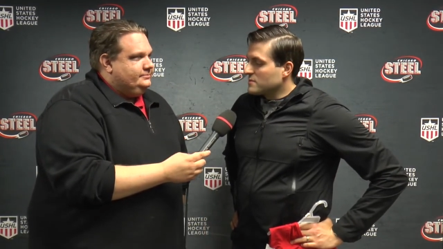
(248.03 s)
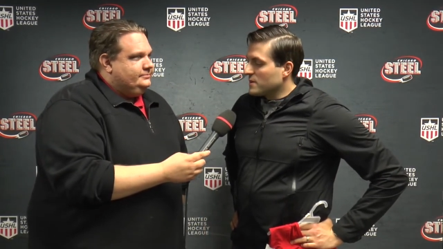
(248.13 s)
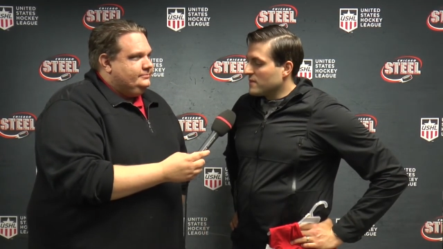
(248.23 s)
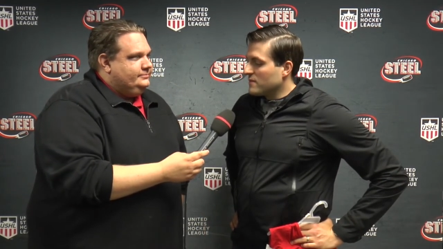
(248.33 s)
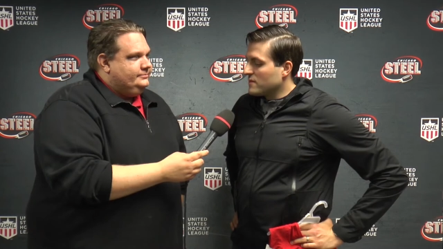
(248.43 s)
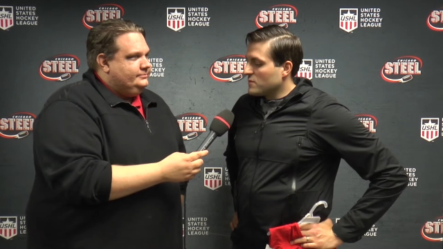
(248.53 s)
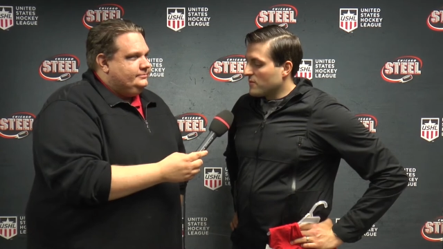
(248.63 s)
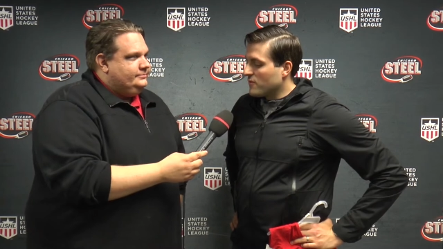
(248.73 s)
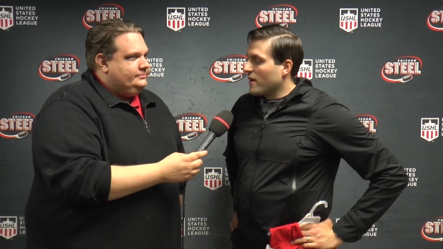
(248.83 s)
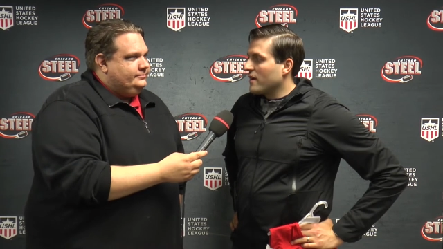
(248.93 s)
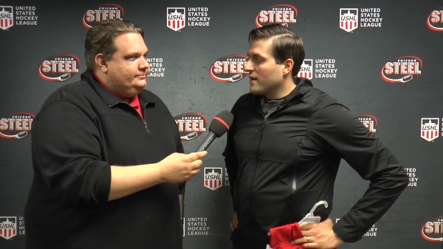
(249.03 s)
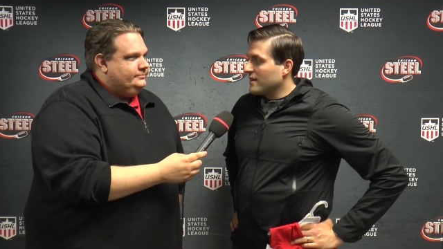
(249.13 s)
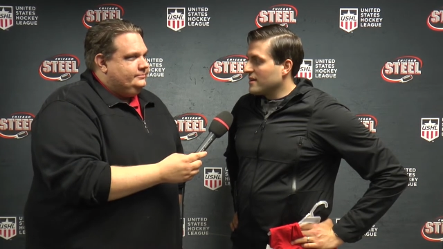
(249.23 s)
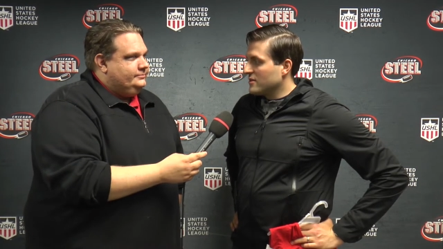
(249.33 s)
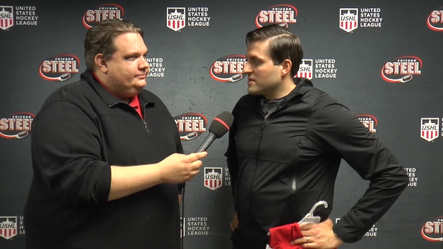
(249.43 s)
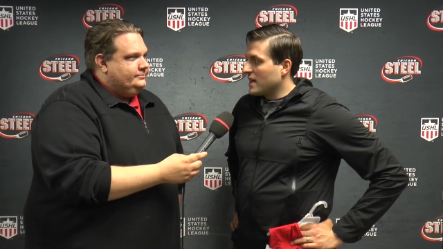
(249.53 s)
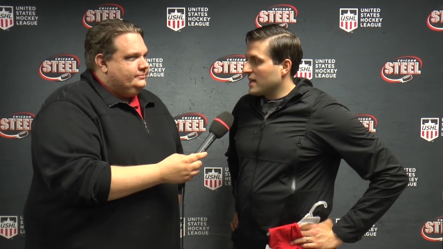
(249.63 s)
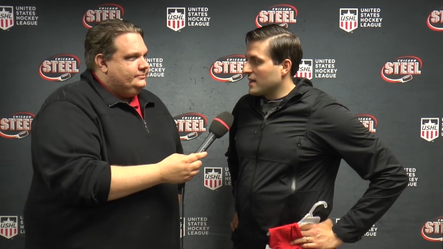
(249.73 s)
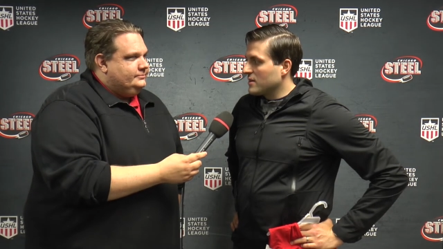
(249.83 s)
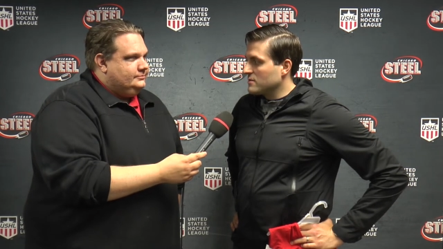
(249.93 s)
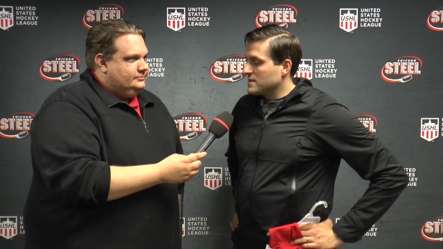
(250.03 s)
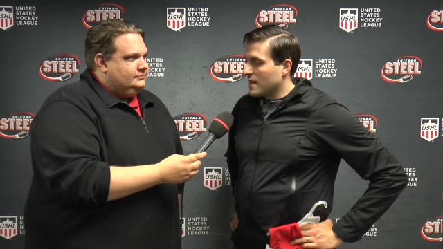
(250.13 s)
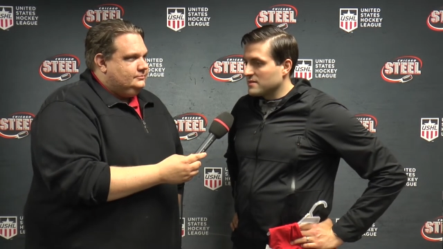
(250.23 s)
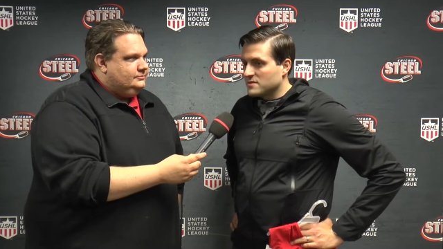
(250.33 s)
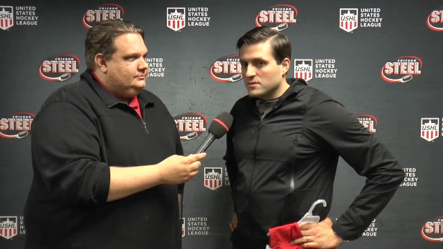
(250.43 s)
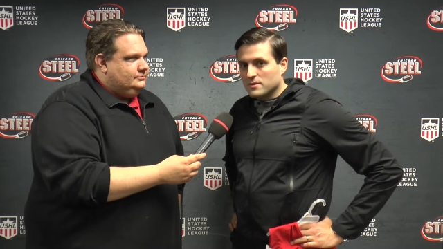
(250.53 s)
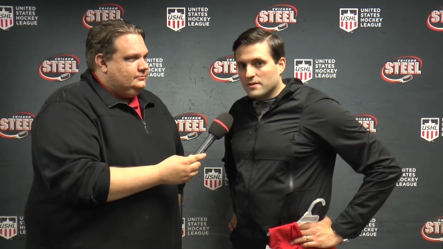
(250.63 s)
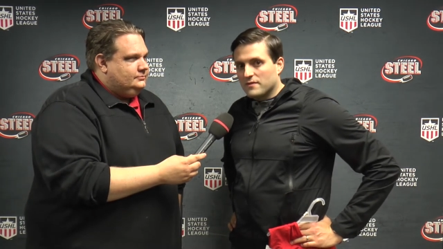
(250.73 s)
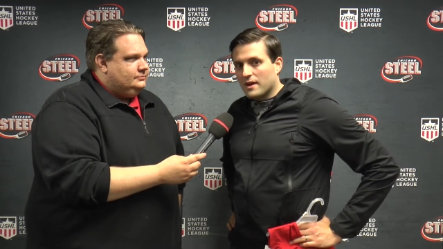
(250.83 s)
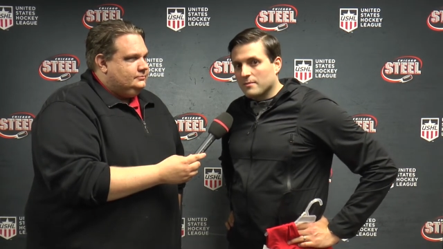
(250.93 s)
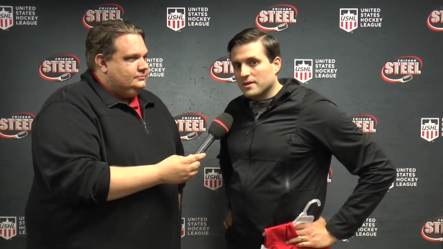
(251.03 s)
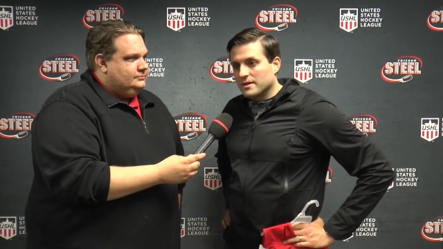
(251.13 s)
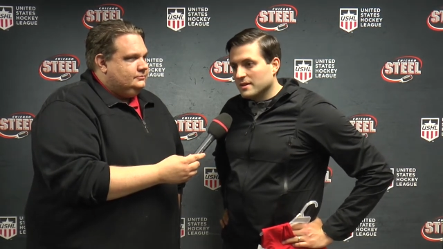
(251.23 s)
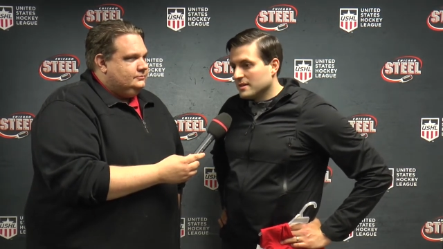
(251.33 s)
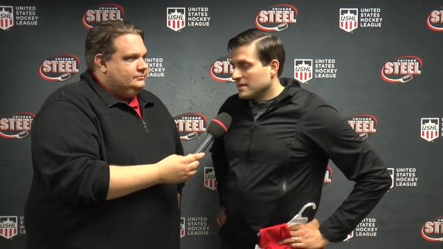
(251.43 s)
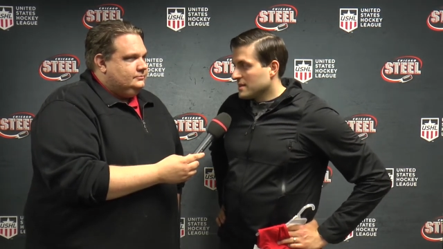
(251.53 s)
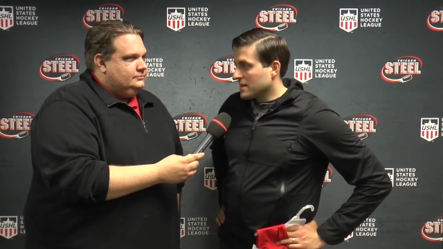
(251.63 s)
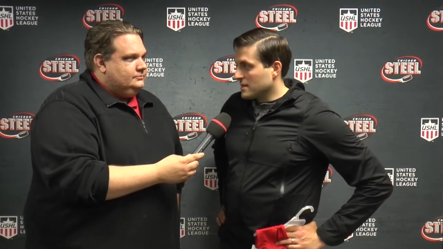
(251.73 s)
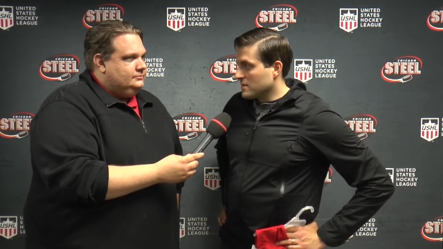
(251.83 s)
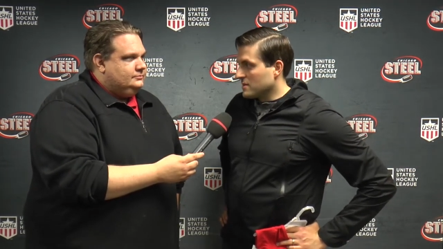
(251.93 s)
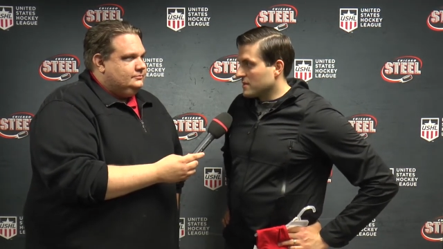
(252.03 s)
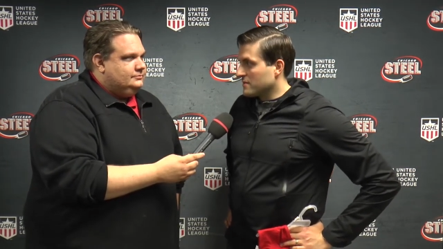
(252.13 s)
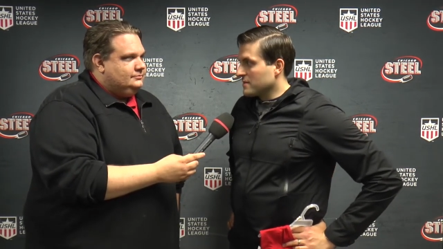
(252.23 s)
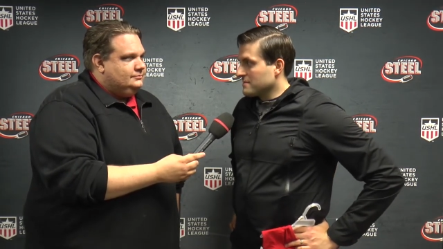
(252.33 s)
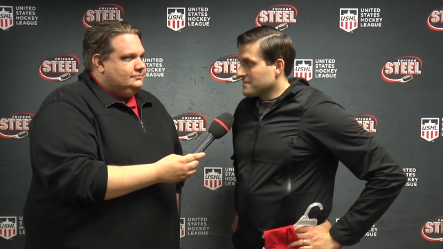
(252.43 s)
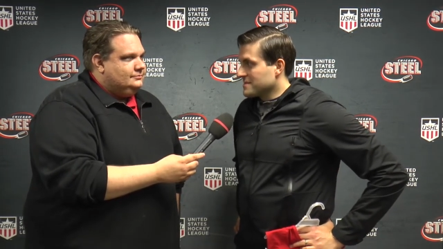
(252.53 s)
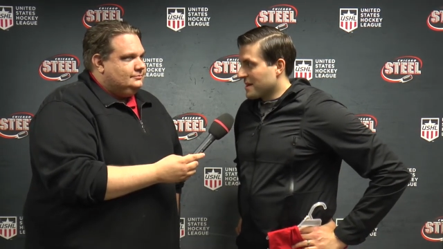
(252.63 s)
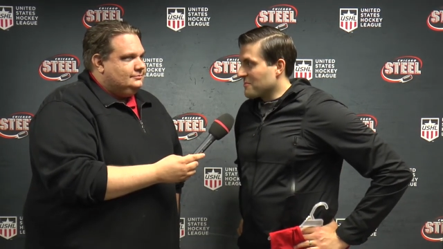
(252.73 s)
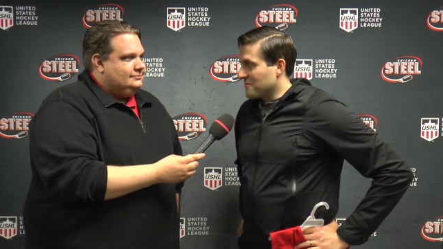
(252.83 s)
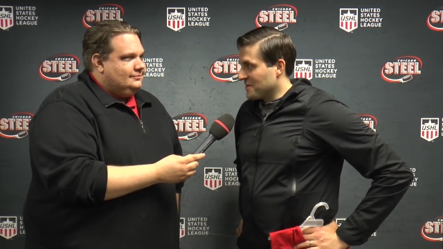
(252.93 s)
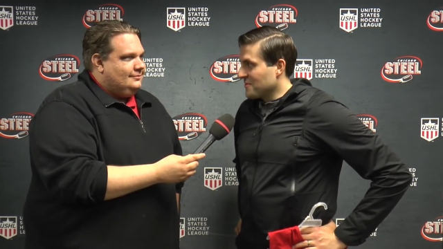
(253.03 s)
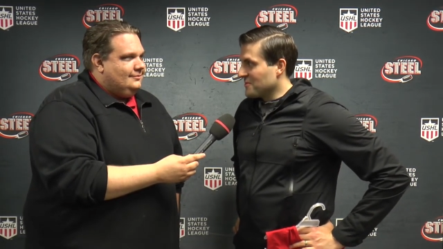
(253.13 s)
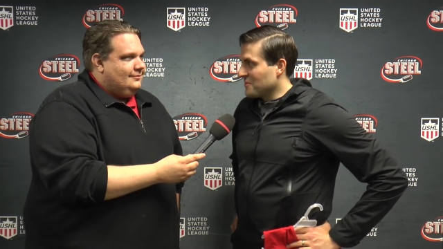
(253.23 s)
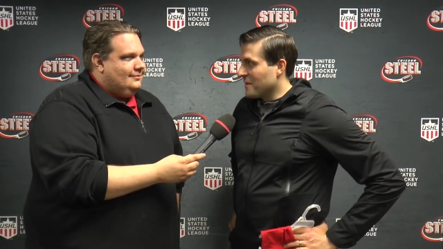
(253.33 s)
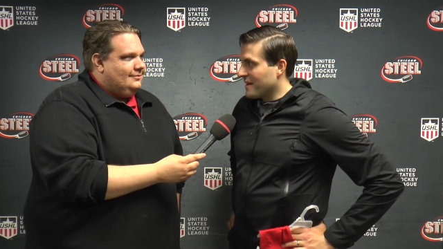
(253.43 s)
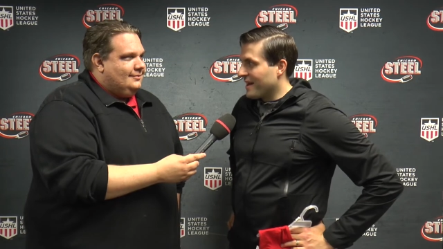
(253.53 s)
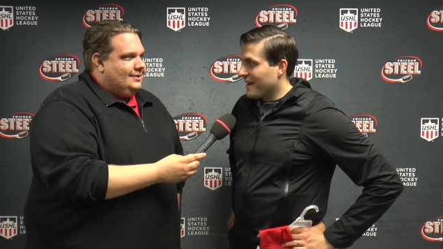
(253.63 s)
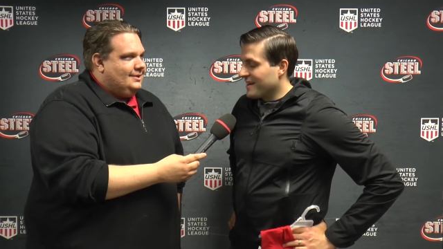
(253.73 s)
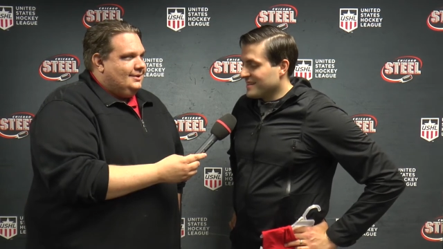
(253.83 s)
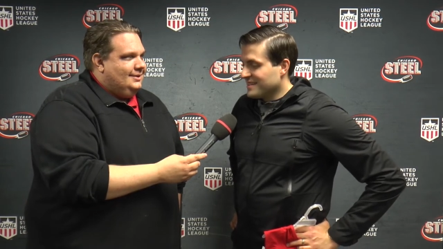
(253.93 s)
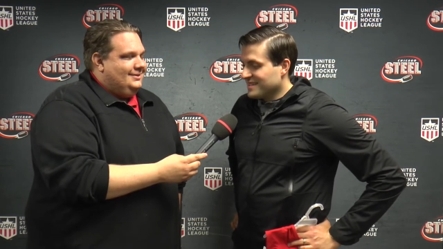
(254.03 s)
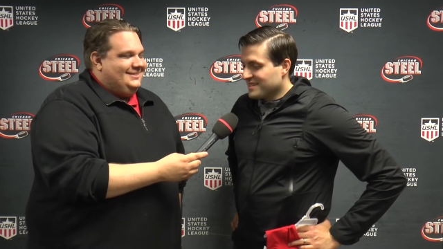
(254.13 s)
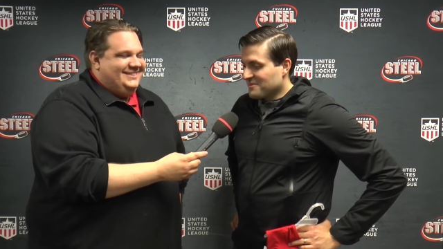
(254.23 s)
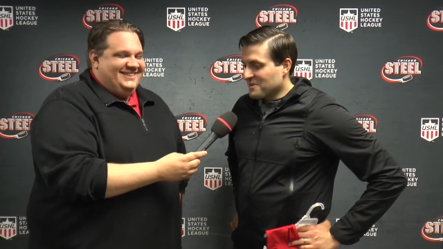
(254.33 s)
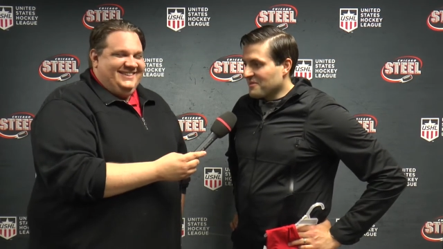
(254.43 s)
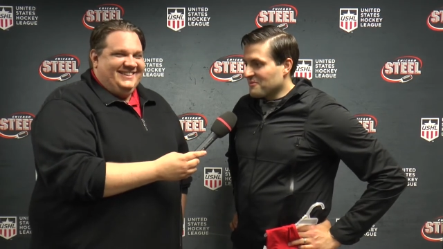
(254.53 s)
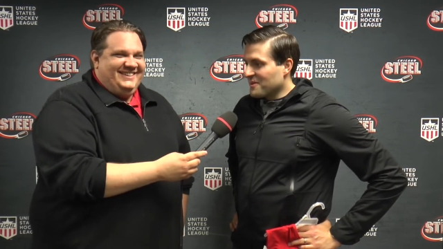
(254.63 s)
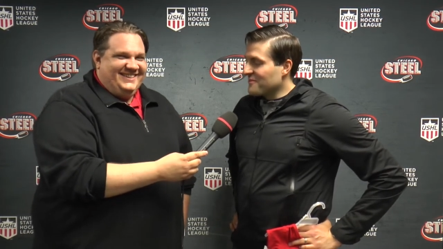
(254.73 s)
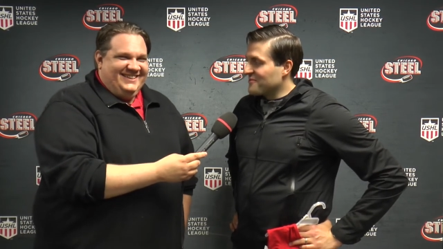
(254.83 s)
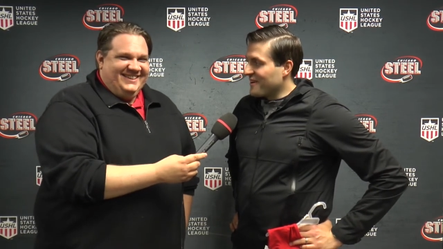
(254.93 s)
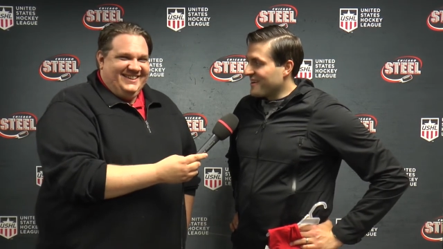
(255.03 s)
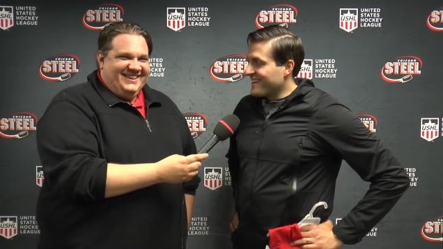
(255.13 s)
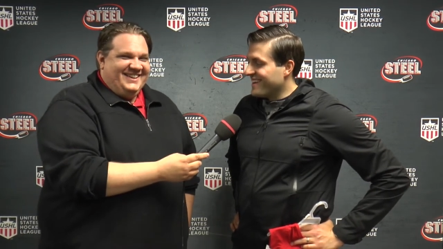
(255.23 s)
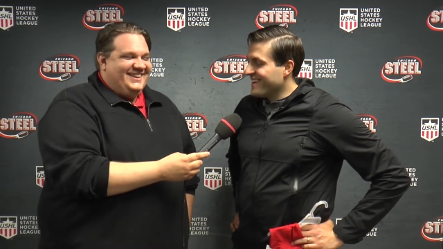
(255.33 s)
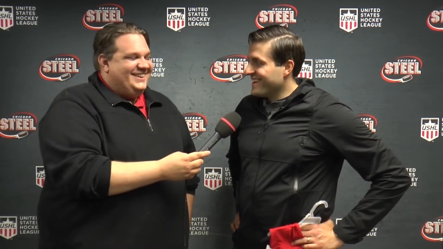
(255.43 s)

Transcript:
Speaker 1: It's been it's been fun and entertaining. I know Dallas Stewart and family like a little different type of interview, but uh, we have we have fun and